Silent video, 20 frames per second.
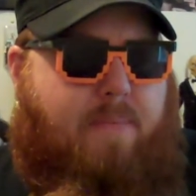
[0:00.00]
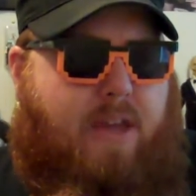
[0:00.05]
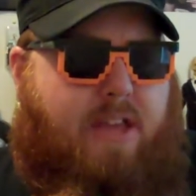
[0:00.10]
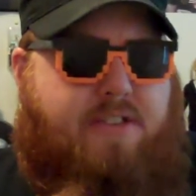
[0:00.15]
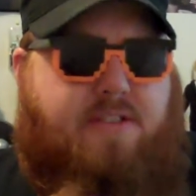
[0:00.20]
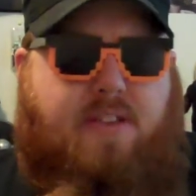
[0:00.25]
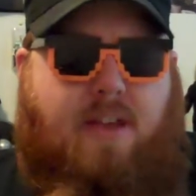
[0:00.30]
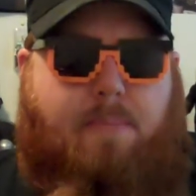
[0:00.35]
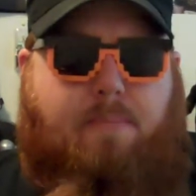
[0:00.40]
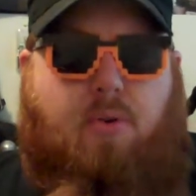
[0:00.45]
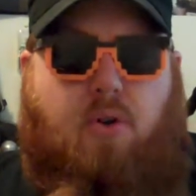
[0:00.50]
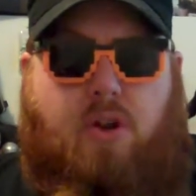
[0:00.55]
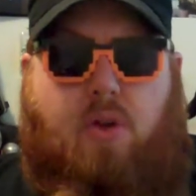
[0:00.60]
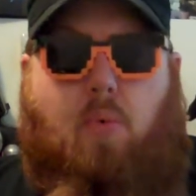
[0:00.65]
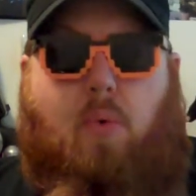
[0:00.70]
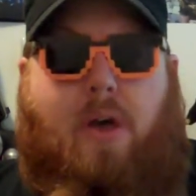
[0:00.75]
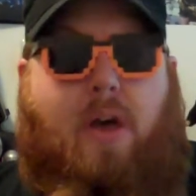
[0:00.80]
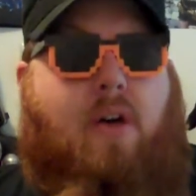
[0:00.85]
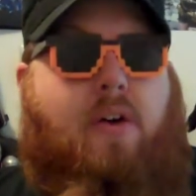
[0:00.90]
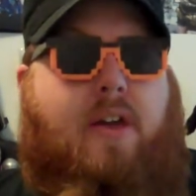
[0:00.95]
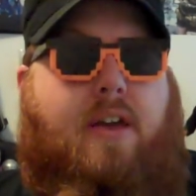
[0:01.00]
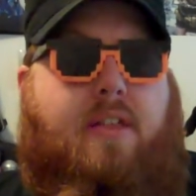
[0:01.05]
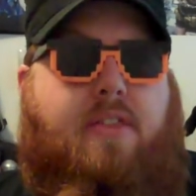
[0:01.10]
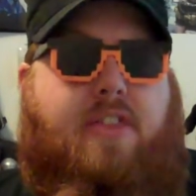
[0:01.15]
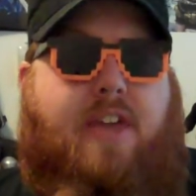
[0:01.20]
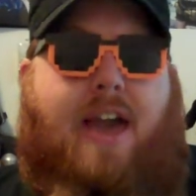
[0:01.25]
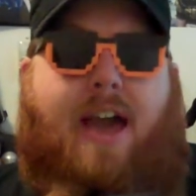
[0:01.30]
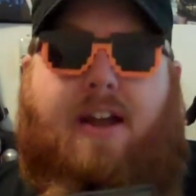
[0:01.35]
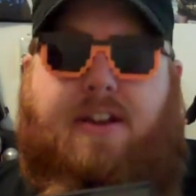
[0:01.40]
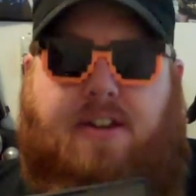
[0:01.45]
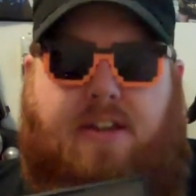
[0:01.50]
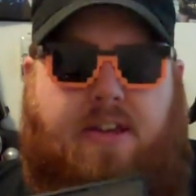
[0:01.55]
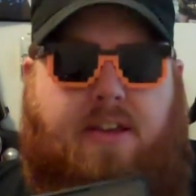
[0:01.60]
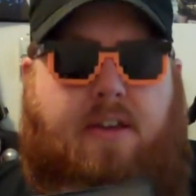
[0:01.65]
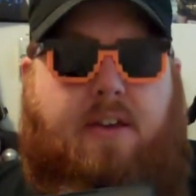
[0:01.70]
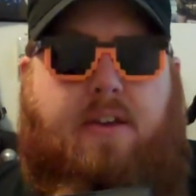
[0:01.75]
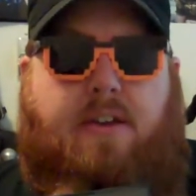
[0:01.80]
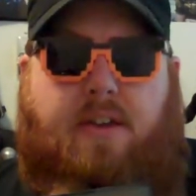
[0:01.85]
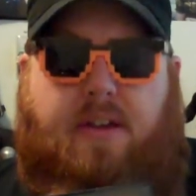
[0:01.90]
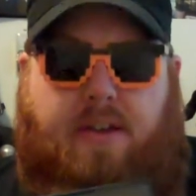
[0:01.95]
It's done pretty well. The
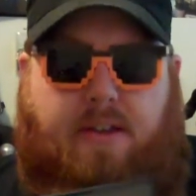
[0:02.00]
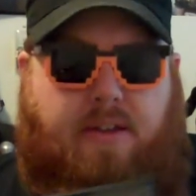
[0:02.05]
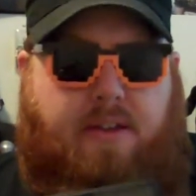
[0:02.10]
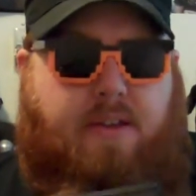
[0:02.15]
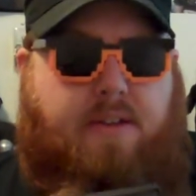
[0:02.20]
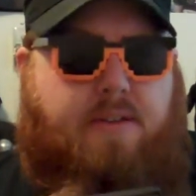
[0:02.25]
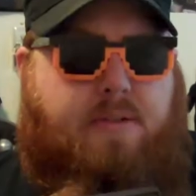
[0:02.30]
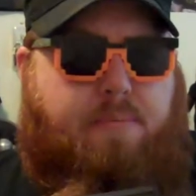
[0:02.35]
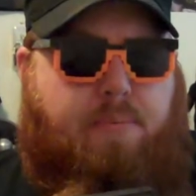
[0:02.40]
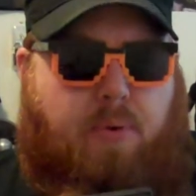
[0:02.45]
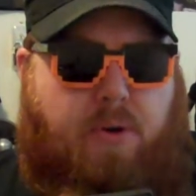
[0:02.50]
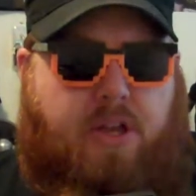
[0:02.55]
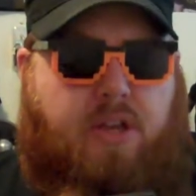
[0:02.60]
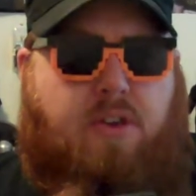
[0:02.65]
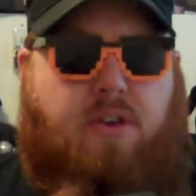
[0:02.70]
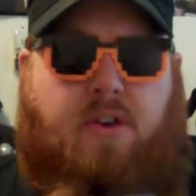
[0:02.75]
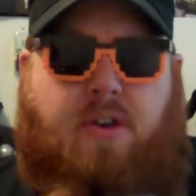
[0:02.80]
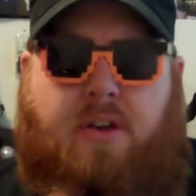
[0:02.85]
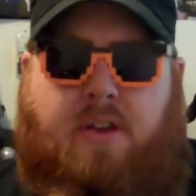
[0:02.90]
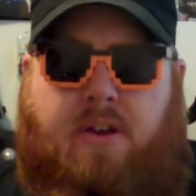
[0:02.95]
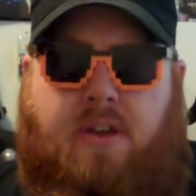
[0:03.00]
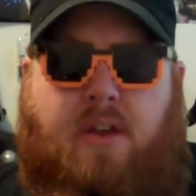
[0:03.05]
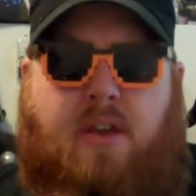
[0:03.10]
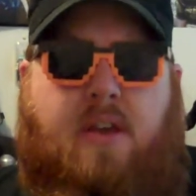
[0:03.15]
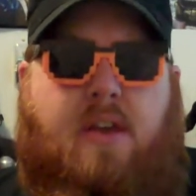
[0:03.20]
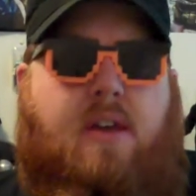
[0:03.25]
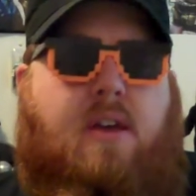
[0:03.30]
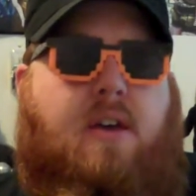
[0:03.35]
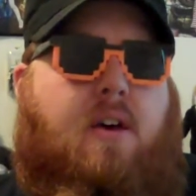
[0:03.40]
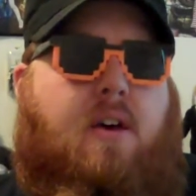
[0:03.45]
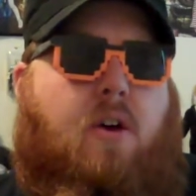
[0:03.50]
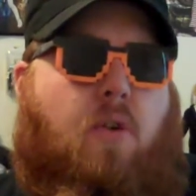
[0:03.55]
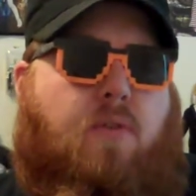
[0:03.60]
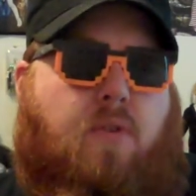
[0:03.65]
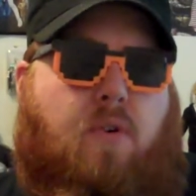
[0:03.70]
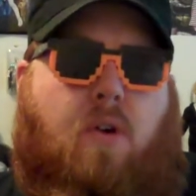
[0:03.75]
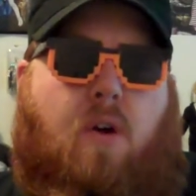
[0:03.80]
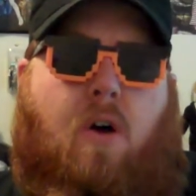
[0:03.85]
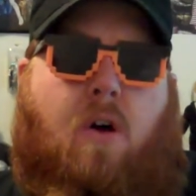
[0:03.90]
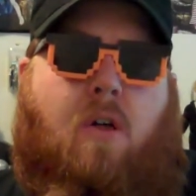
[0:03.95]
acting is pretty good
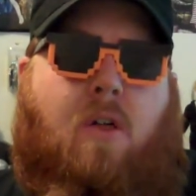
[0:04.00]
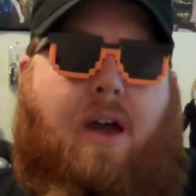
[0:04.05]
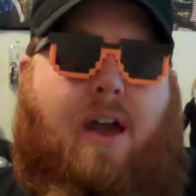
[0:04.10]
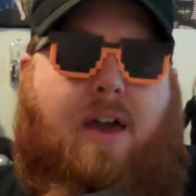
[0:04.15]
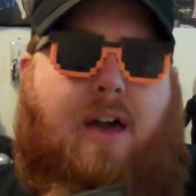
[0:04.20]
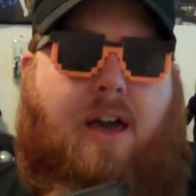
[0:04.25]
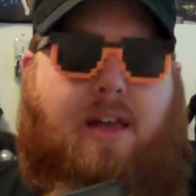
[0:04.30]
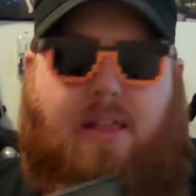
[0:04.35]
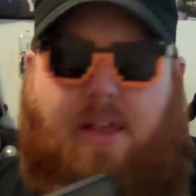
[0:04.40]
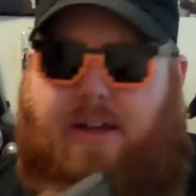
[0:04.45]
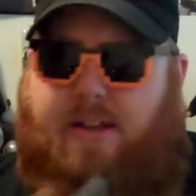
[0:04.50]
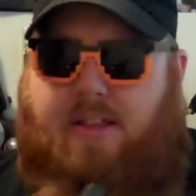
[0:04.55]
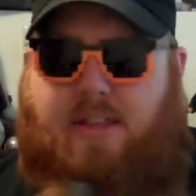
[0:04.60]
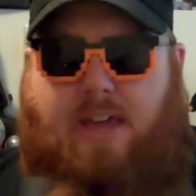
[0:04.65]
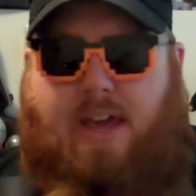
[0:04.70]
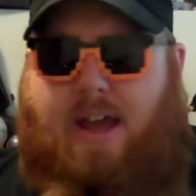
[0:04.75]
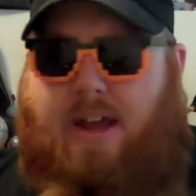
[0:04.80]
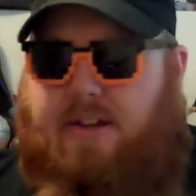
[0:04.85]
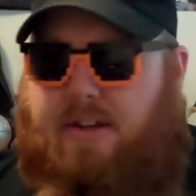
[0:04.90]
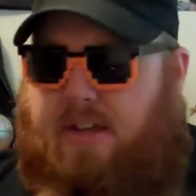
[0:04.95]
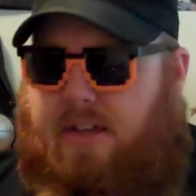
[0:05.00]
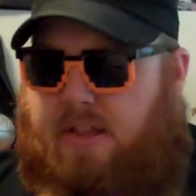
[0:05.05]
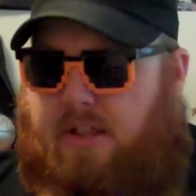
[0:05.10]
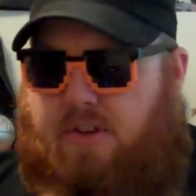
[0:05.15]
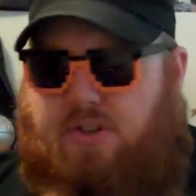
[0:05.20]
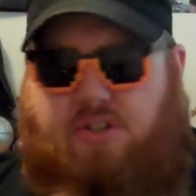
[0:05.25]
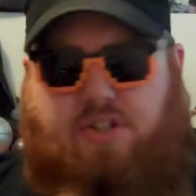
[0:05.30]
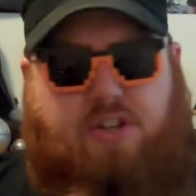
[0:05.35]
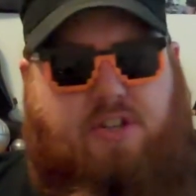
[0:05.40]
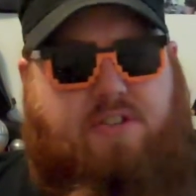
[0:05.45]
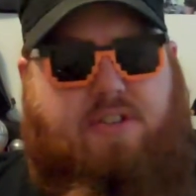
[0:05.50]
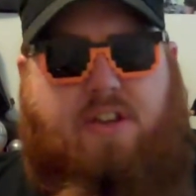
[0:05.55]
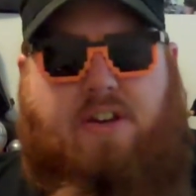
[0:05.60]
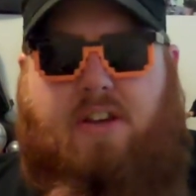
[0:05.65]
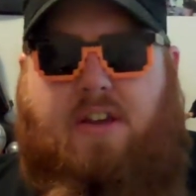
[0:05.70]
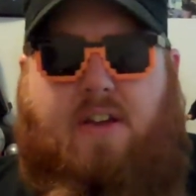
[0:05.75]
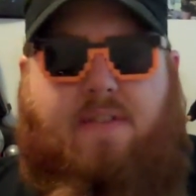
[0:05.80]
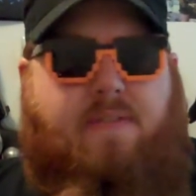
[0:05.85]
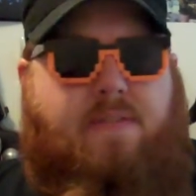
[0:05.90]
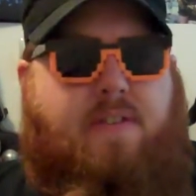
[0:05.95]
overall. I like the acting. There's just
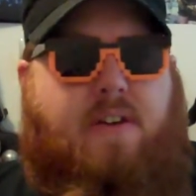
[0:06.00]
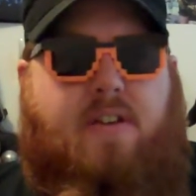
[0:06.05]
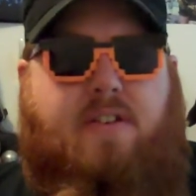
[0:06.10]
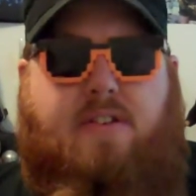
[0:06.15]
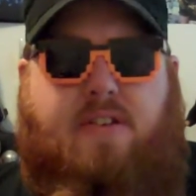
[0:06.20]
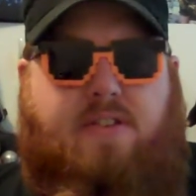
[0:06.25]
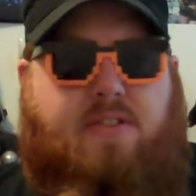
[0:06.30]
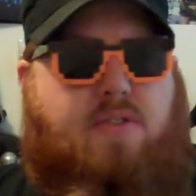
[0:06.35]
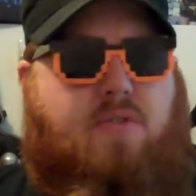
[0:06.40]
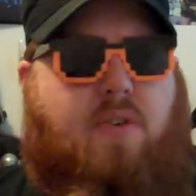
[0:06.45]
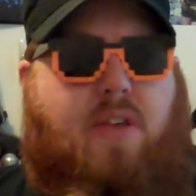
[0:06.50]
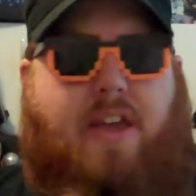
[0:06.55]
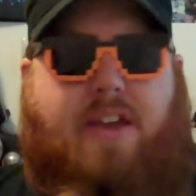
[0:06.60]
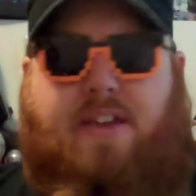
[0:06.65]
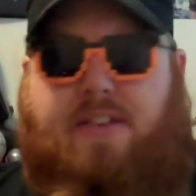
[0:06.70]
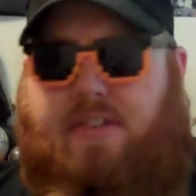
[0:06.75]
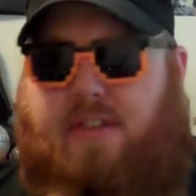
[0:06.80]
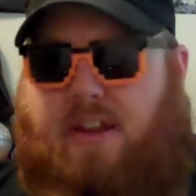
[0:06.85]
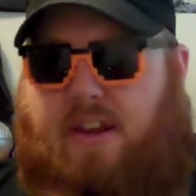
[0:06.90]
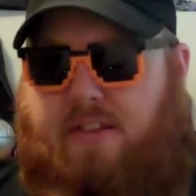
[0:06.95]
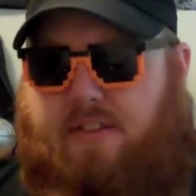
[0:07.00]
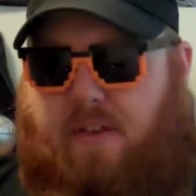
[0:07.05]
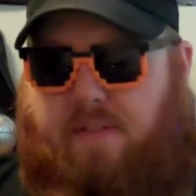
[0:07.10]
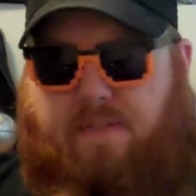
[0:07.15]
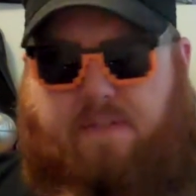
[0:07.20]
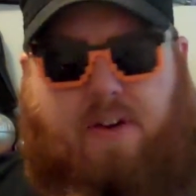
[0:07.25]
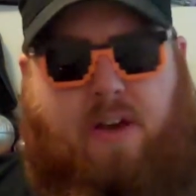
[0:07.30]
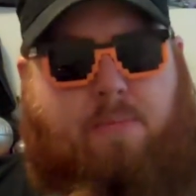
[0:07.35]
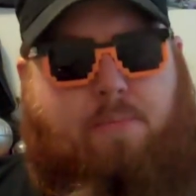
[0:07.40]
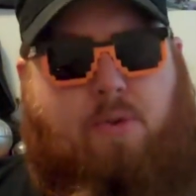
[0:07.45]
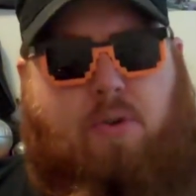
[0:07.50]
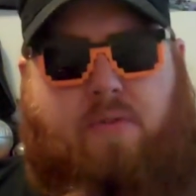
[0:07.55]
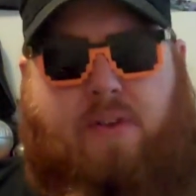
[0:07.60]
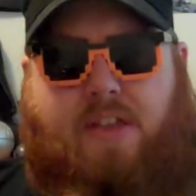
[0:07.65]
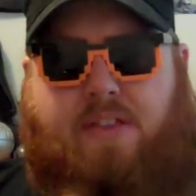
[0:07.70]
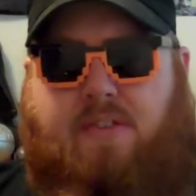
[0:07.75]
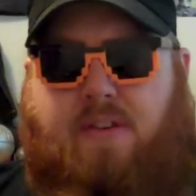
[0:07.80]
enough to, like I said, it's a fun movie.